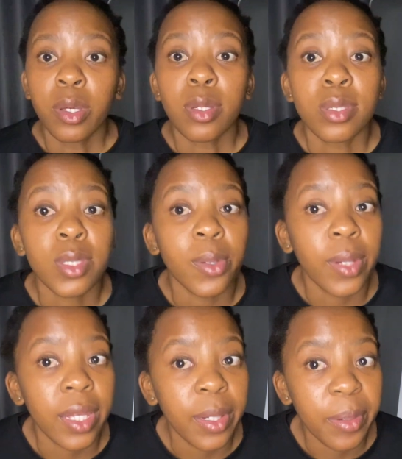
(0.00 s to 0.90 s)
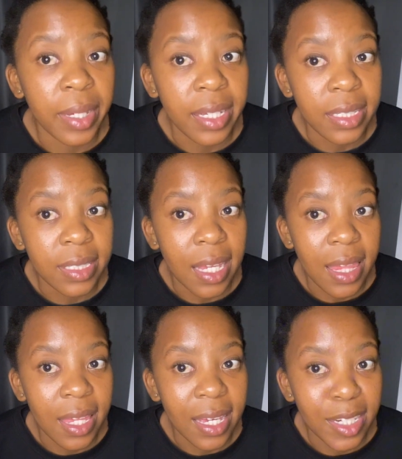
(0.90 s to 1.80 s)
So anyways, I
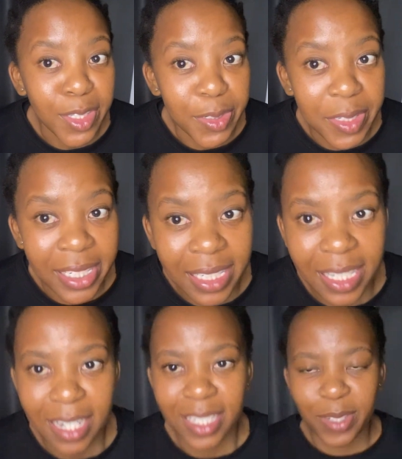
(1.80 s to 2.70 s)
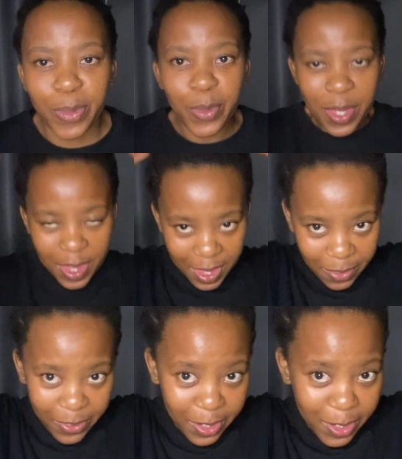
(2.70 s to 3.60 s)
think I should start with the
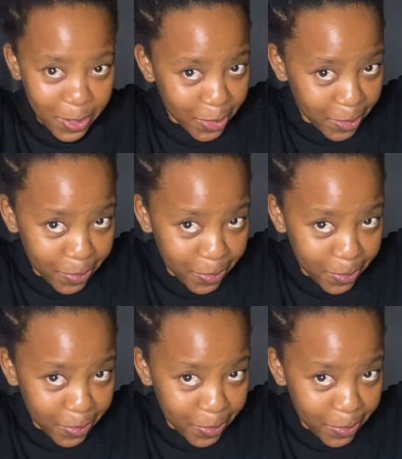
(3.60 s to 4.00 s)
video.